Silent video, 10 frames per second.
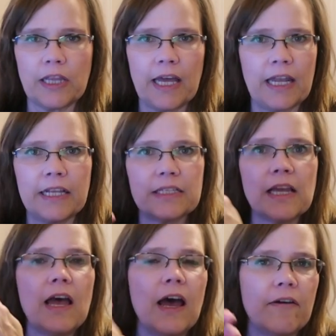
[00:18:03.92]
that it's
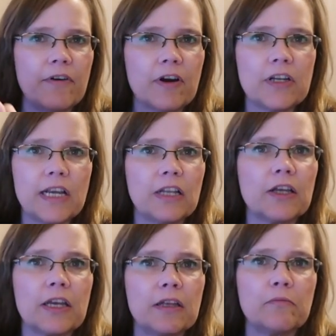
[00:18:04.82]
a very
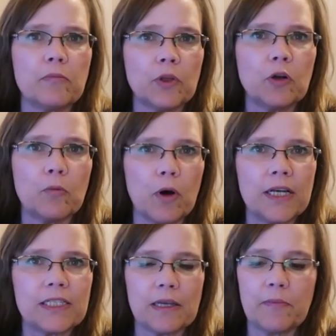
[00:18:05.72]
delicate little
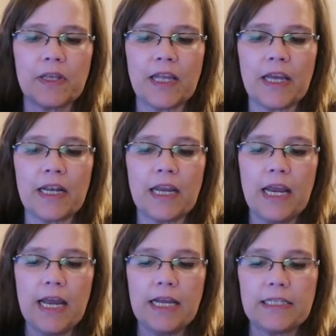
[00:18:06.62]
bracelet but then
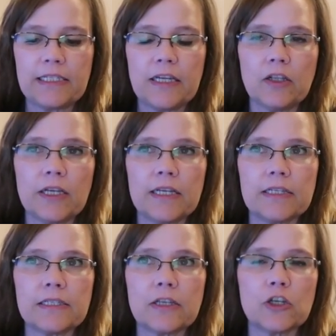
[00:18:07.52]
it still
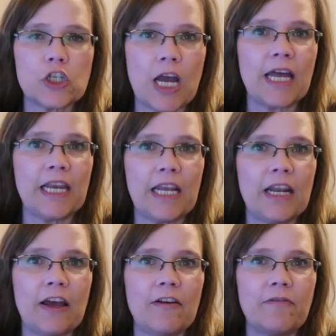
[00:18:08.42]
is shiny
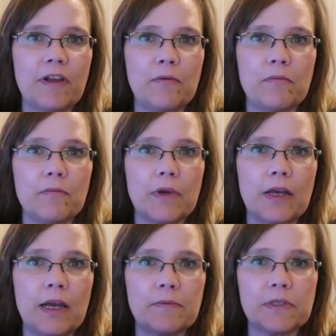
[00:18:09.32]
enough and
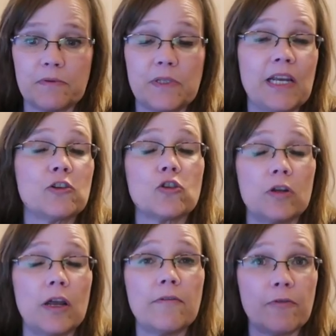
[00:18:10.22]
uh, substantial
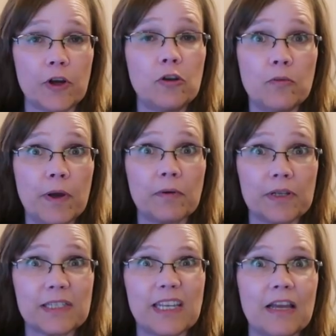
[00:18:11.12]
enough for you to be able
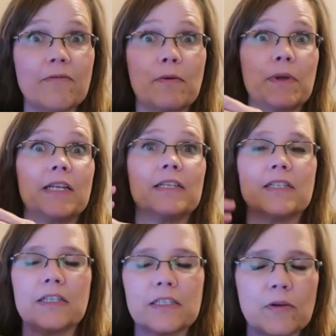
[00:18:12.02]
to see it from a
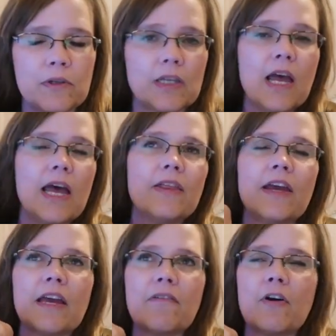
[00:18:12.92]
distance. So it,
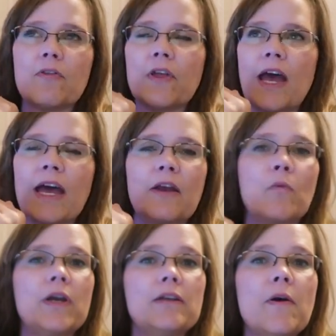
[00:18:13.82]
they gave her that,
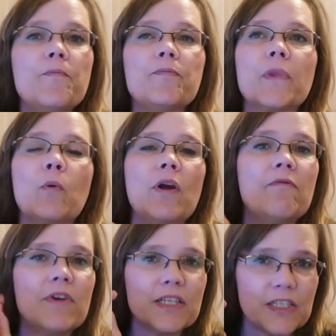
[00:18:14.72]
and we we
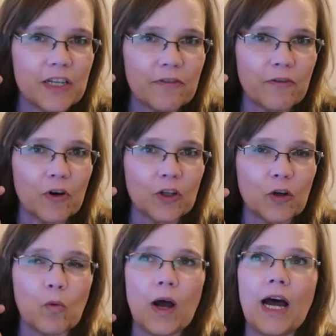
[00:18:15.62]
visited for a
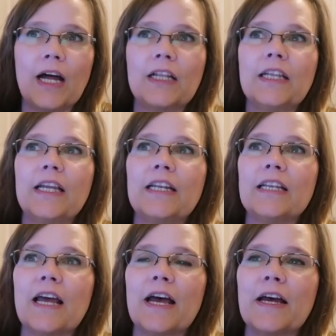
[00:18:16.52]
little while
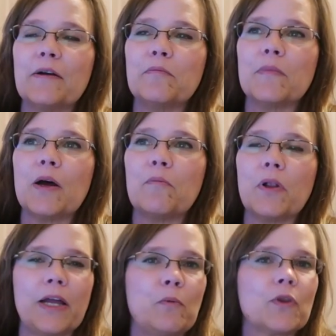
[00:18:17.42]
and um,
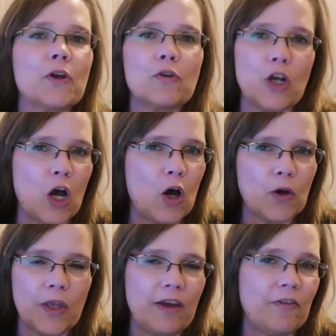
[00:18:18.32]
played with their
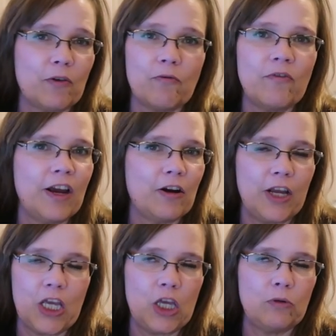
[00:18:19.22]
dog. They have a
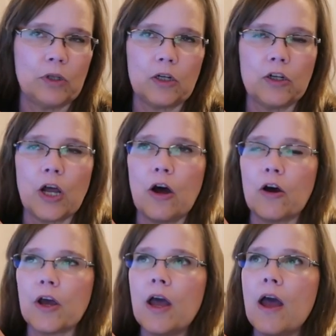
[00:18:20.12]
very cute little
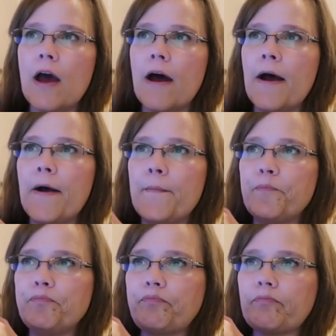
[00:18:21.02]
dog.
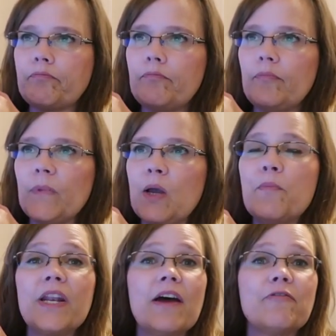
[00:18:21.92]
Um,
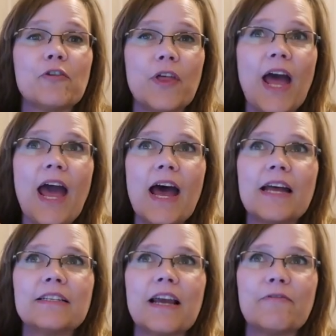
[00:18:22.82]
but after
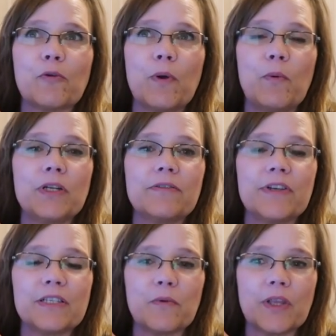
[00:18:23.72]
that, after we went to
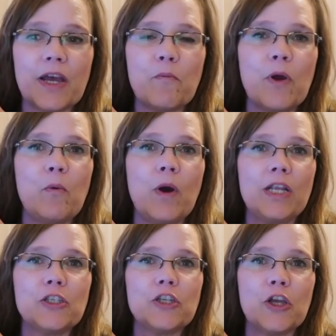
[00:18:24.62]
visit with them, we
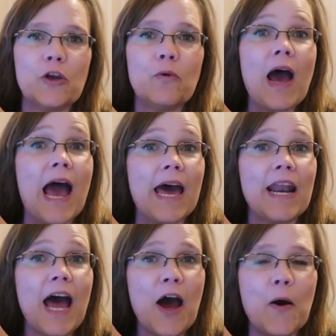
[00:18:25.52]
went to At
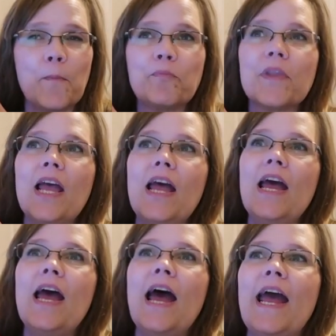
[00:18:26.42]
Home,
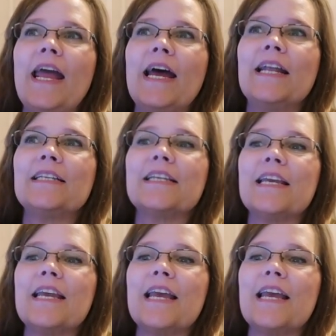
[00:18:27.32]
and